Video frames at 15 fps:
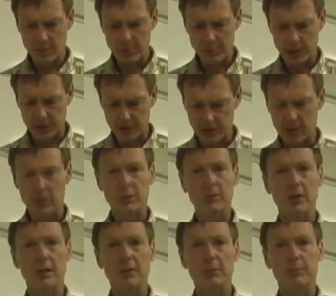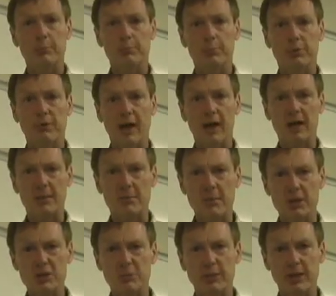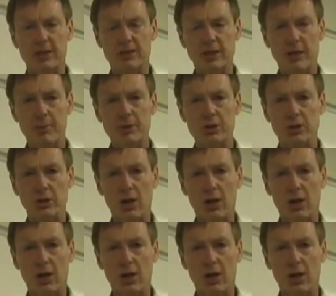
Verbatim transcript: But it, it provided a much bigger temperature